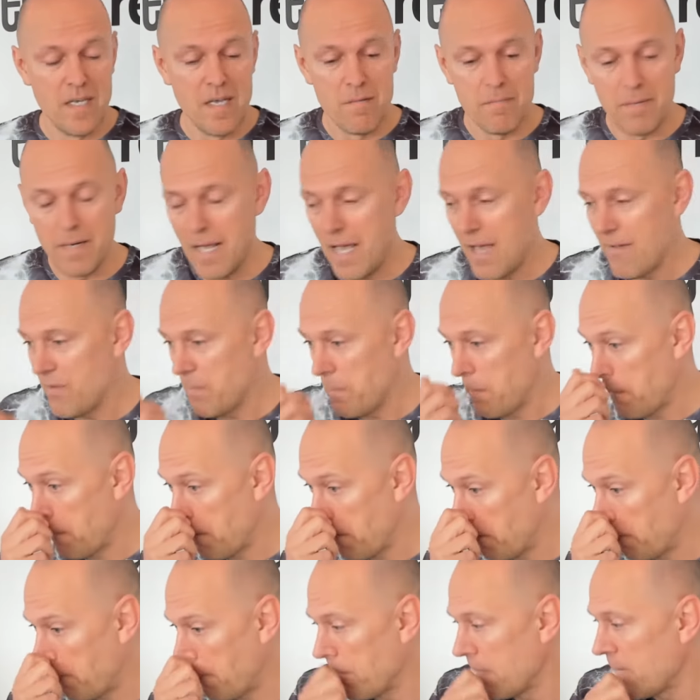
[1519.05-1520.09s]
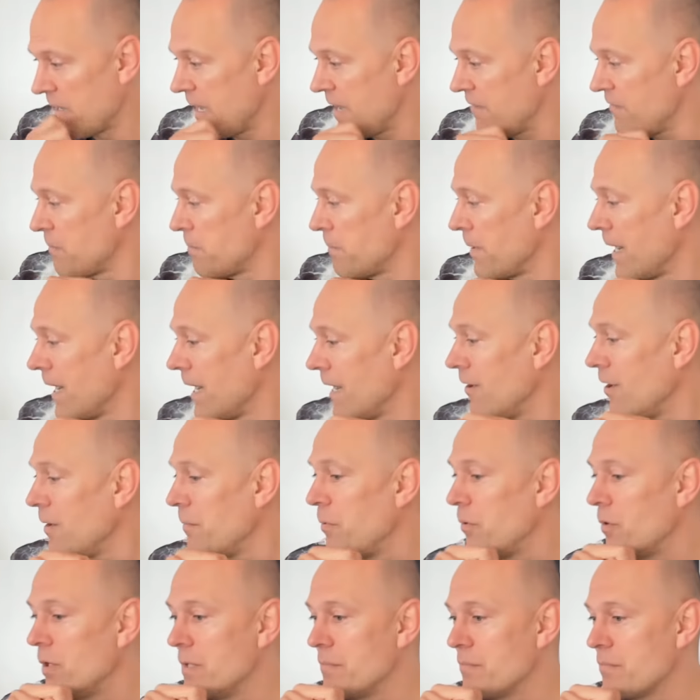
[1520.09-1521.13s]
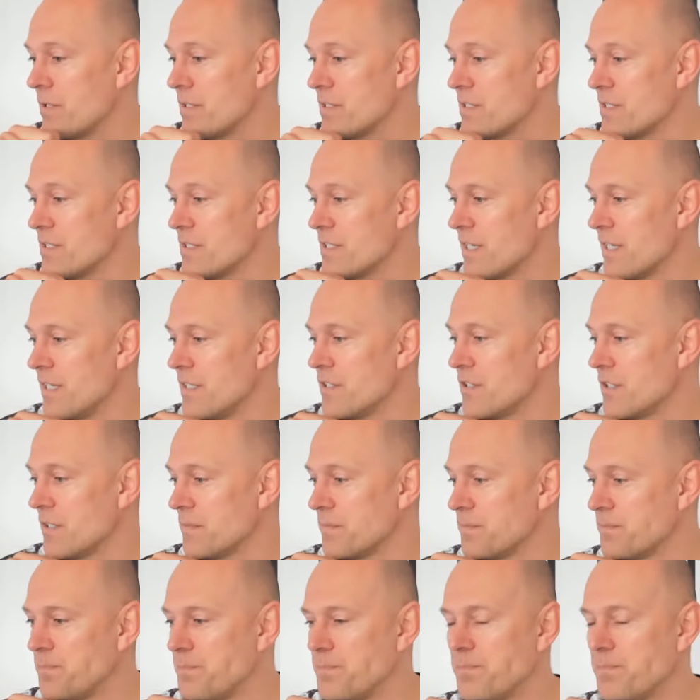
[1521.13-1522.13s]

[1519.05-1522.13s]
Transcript: But I have a, I have a PowerPoint presentation.